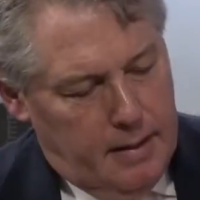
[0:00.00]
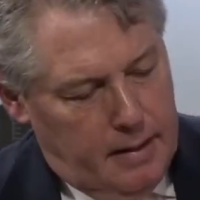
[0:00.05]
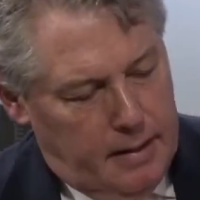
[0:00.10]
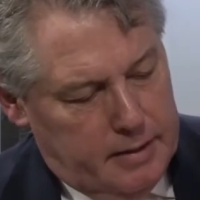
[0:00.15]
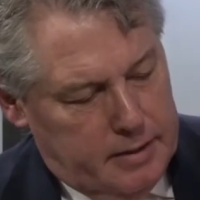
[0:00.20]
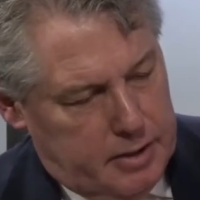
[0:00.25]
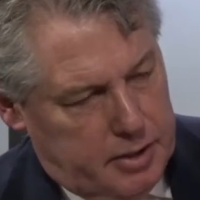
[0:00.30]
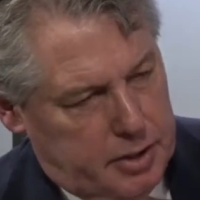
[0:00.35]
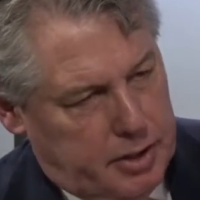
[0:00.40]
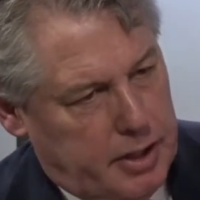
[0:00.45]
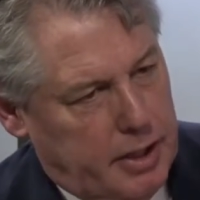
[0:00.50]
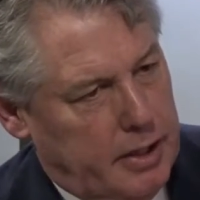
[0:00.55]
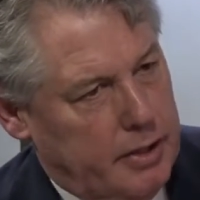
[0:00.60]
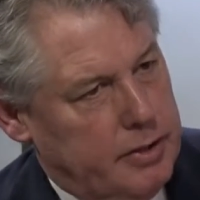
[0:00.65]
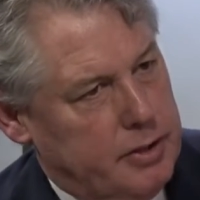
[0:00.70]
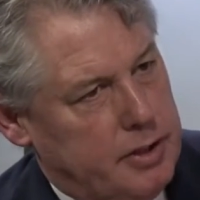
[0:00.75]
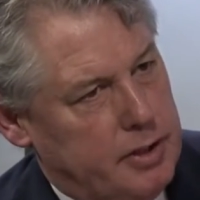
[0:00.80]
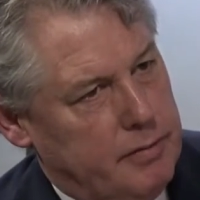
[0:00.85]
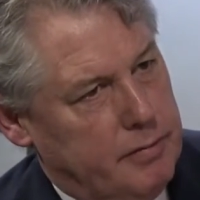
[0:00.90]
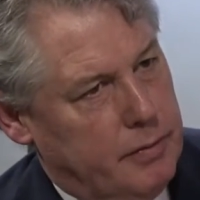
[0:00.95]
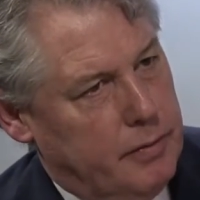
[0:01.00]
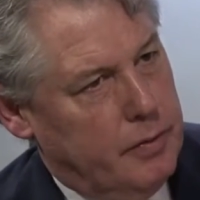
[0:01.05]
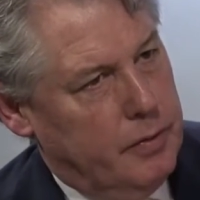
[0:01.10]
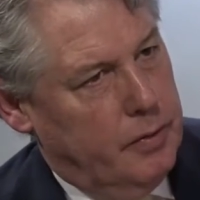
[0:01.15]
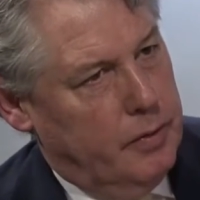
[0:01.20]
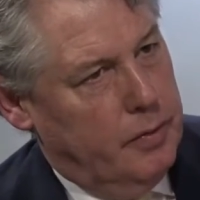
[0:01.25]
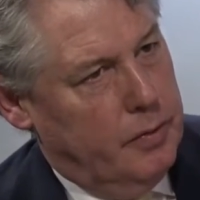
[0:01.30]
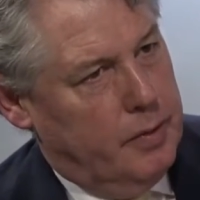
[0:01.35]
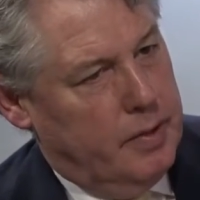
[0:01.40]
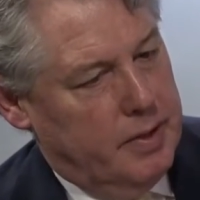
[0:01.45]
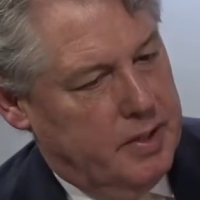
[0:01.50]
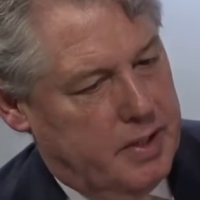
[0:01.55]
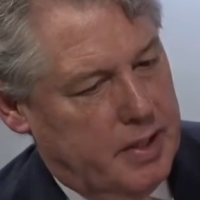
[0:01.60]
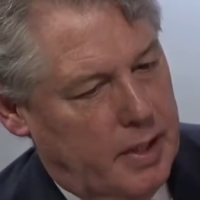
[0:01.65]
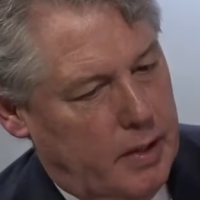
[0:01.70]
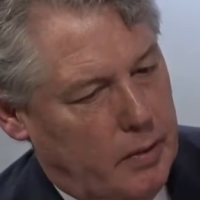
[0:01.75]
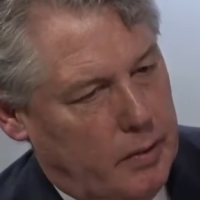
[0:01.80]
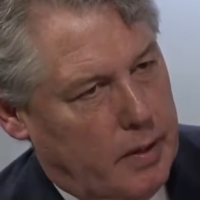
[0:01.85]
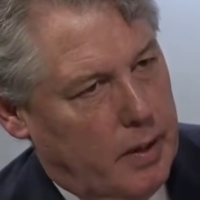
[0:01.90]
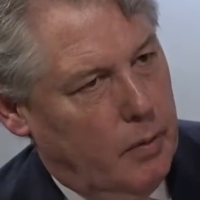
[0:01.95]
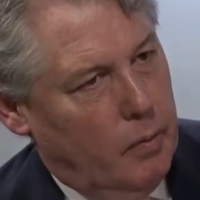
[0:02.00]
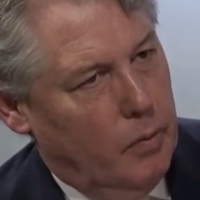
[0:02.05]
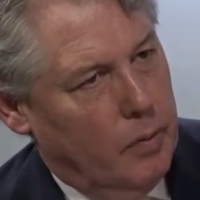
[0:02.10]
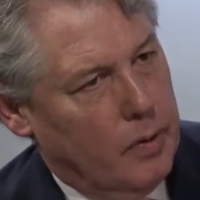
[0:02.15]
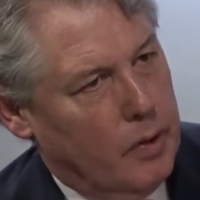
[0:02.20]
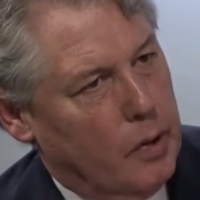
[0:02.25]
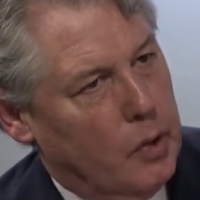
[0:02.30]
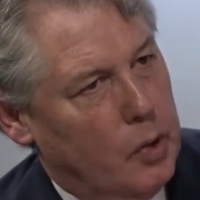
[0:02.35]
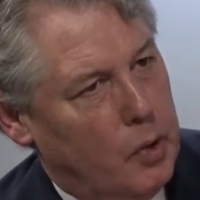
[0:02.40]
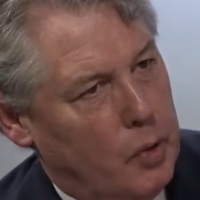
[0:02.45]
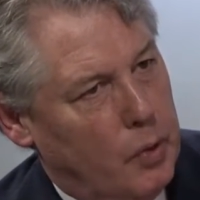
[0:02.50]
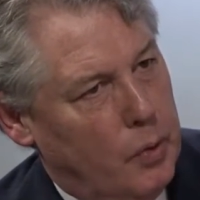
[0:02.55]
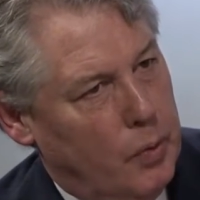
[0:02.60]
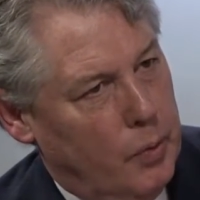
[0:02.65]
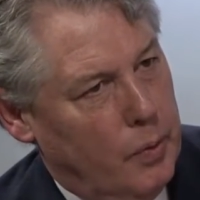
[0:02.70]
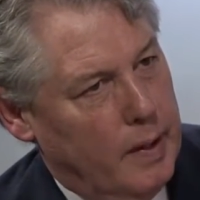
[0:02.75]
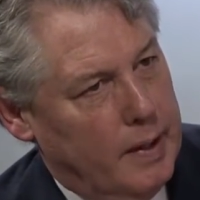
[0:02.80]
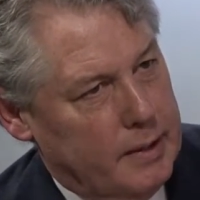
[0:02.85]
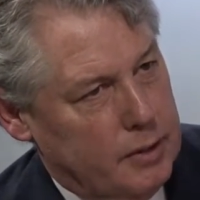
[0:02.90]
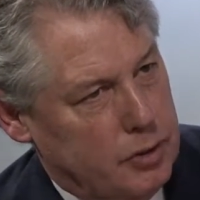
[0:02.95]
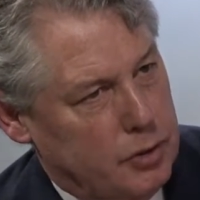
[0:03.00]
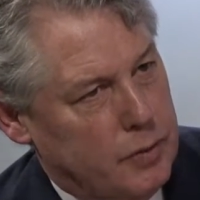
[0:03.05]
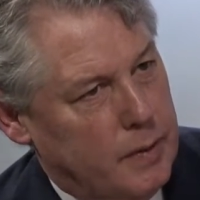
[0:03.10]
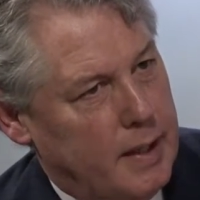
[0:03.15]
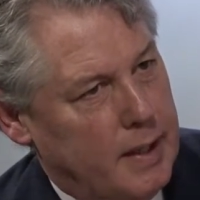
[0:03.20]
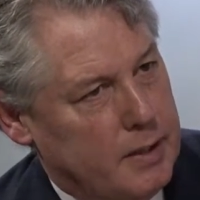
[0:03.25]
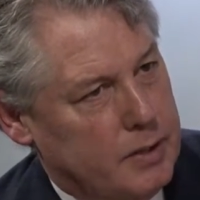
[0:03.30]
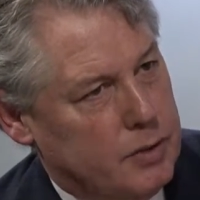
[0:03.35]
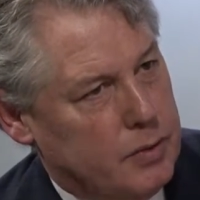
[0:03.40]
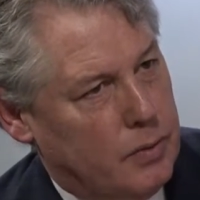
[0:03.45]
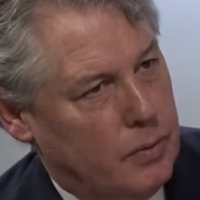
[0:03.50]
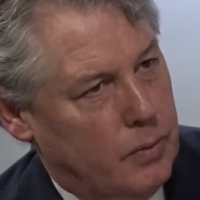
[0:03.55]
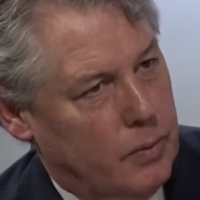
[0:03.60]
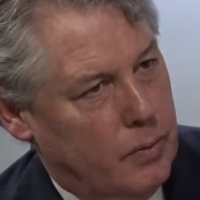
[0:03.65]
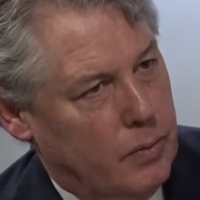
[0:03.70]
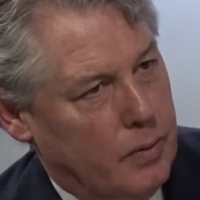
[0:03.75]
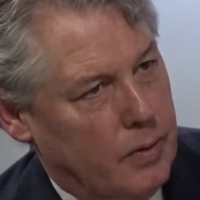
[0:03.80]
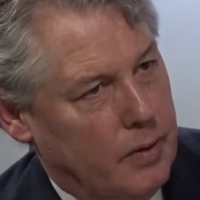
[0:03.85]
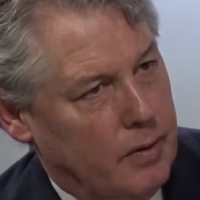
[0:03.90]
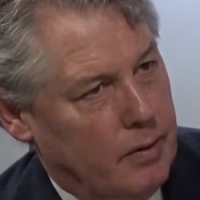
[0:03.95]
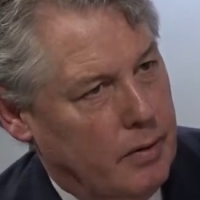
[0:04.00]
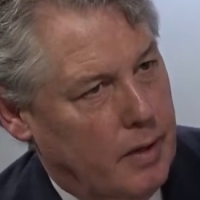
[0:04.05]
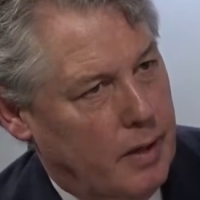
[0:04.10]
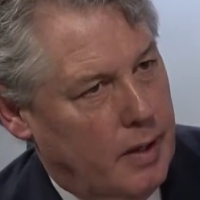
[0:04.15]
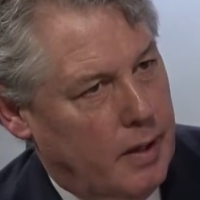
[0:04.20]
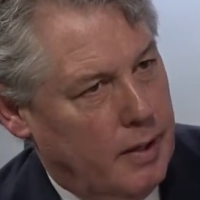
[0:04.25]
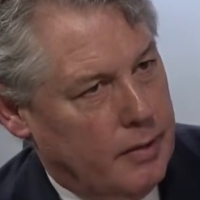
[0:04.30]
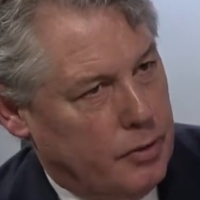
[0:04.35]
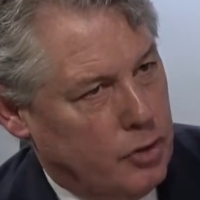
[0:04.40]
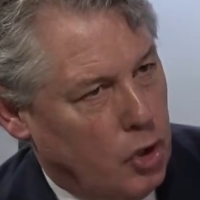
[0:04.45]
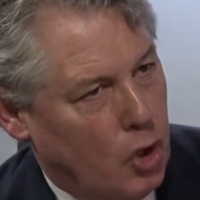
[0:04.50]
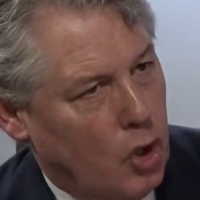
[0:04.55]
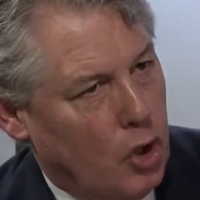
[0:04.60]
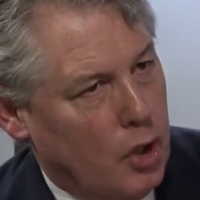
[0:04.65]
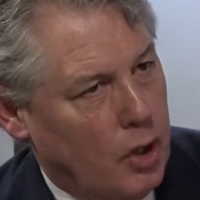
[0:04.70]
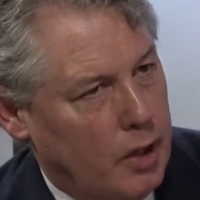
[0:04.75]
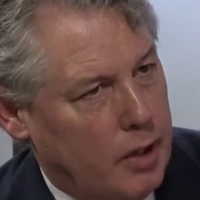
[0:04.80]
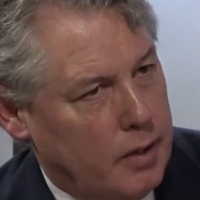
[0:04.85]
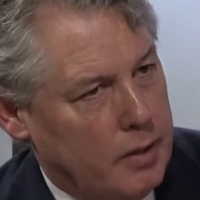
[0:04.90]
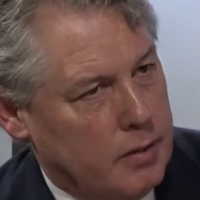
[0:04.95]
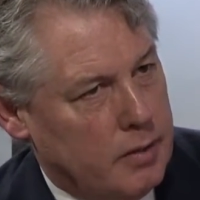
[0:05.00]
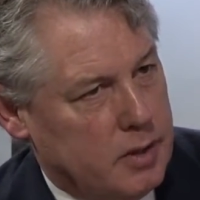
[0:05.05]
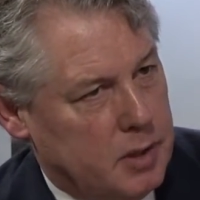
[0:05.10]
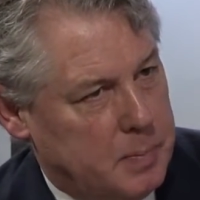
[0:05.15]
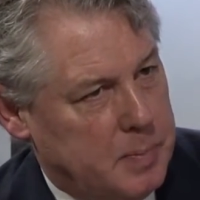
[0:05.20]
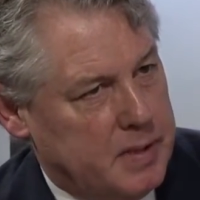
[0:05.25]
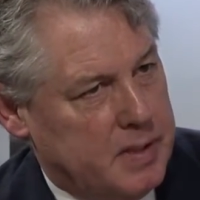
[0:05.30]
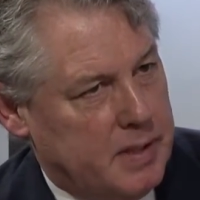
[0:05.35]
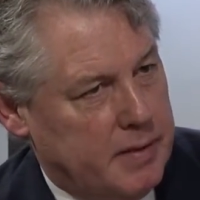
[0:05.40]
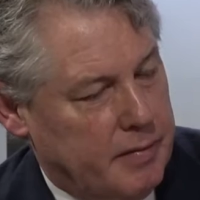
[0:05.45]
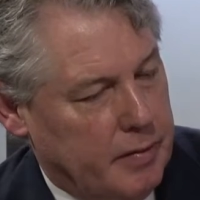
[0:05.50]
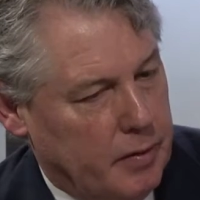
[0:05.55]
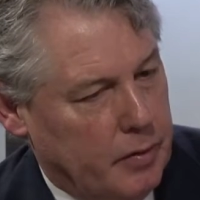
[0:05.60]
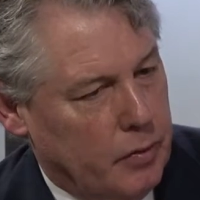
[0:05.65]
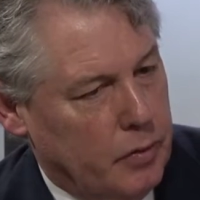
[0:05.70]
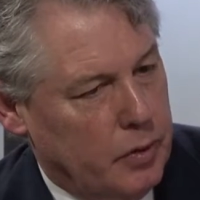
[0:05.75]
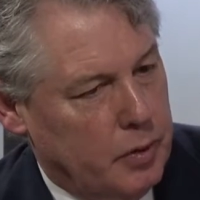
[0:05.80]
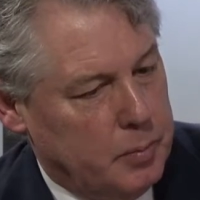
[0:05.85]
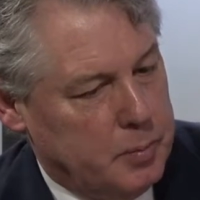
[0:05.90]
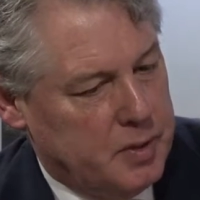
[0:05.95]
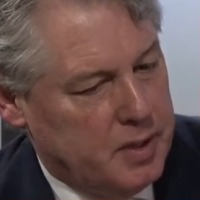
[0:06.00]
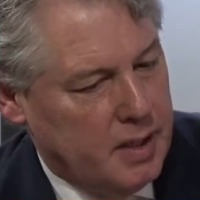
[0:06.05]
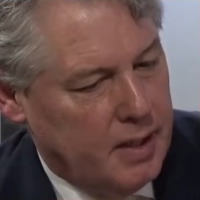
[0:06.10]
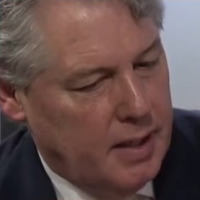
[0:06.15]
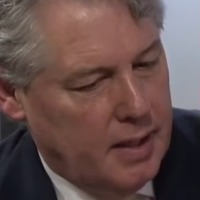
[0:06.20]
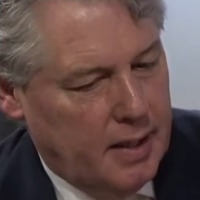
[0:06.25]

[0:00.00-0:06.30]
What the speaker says: Is it challenging for you to say, okay, we're going to address or target specific groups,